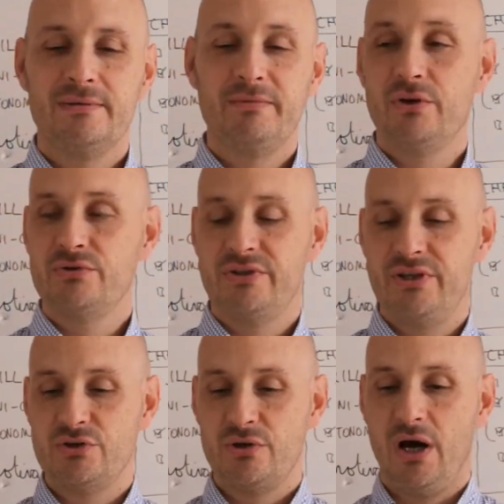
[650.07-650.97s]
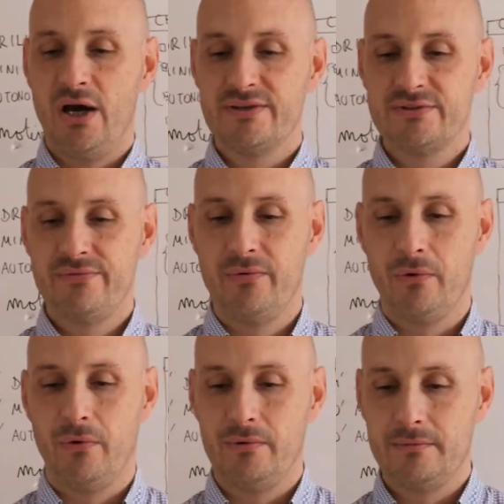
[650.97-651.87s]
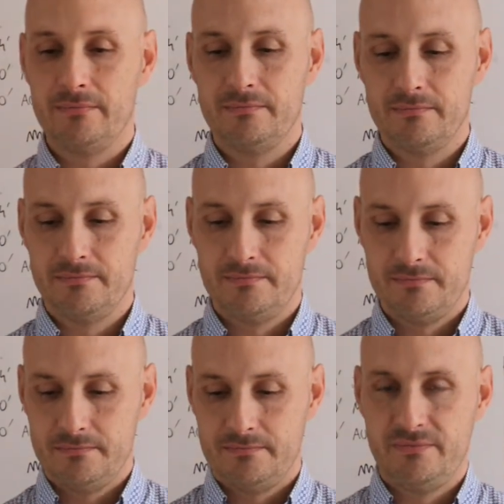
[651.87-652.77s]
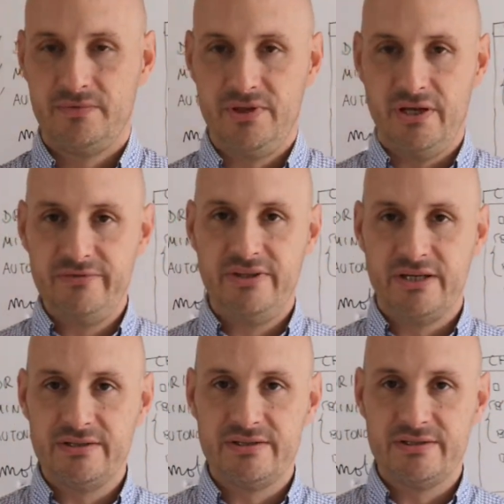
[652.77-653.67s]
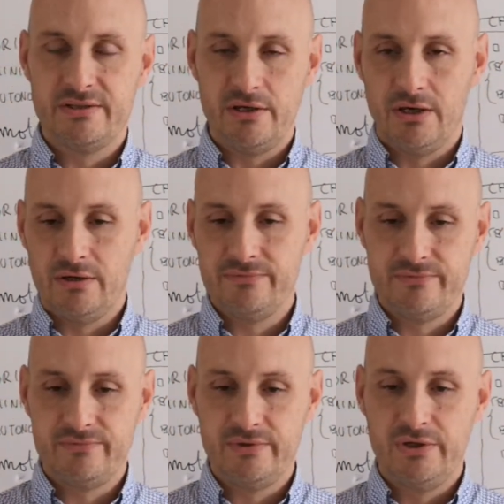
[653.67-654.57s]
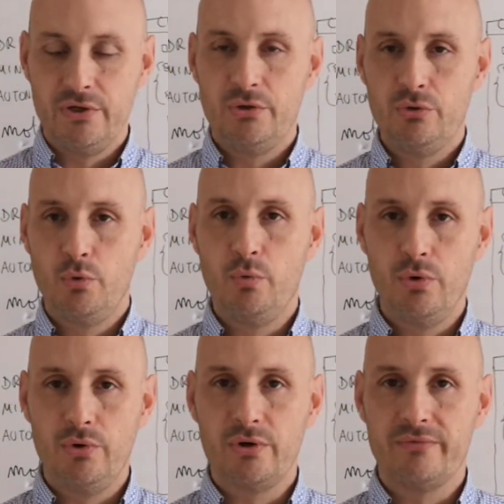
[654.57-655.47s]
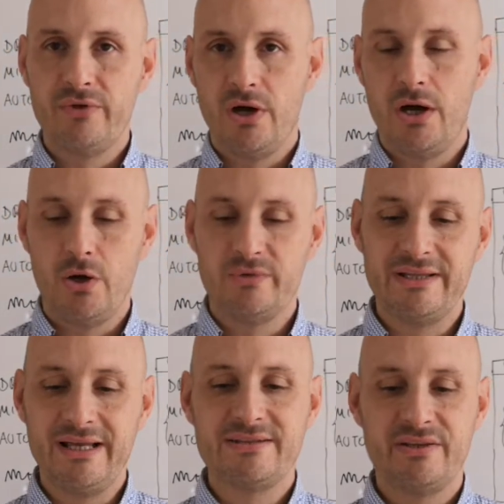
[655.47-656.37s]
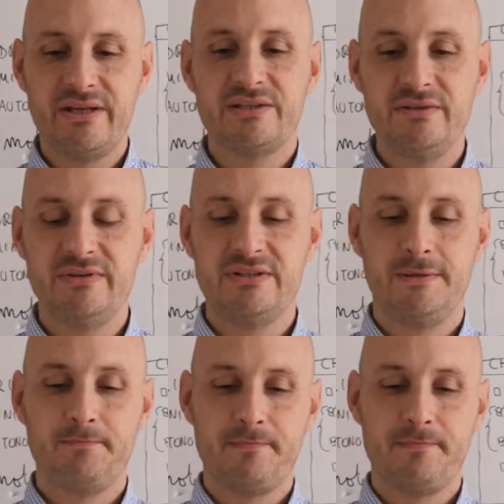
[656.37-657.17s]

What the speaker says: Because the teacher asks for the evidence of the work, of the how, that's an activity.